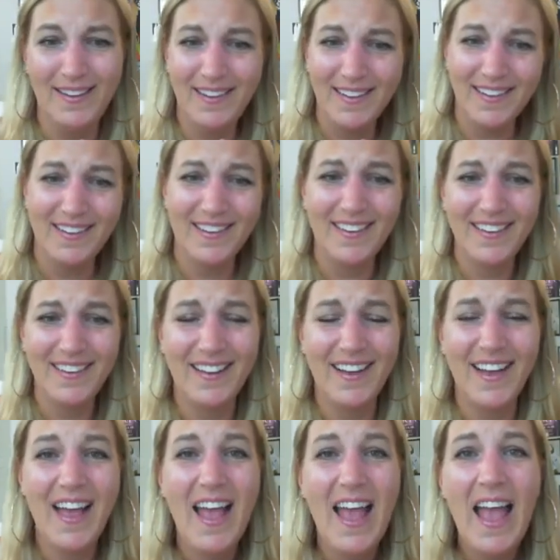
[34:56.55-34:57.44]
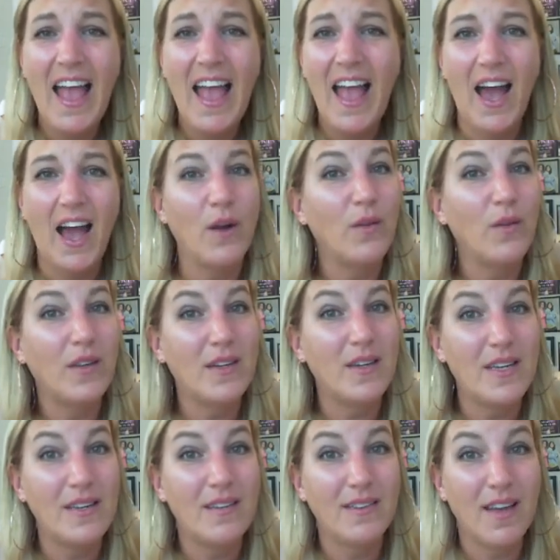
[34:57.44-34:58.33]
I don't think
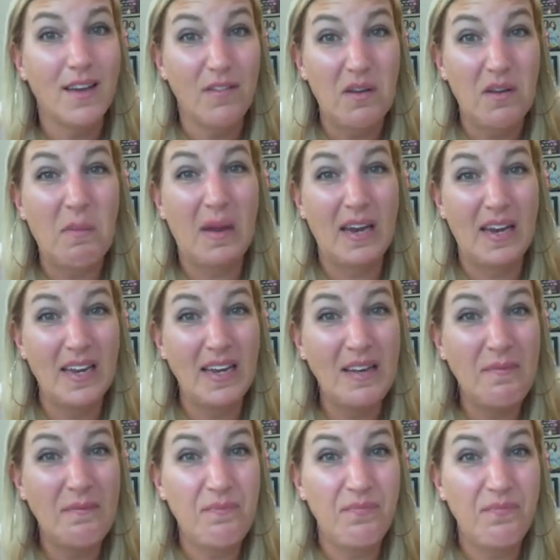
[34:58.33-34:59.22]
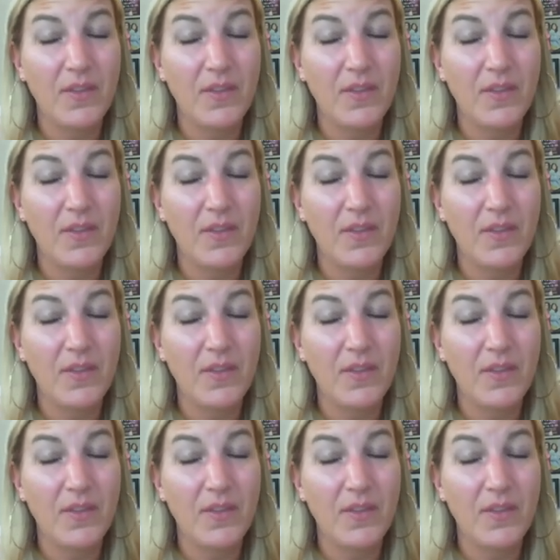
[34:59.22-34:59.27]
teens have any money.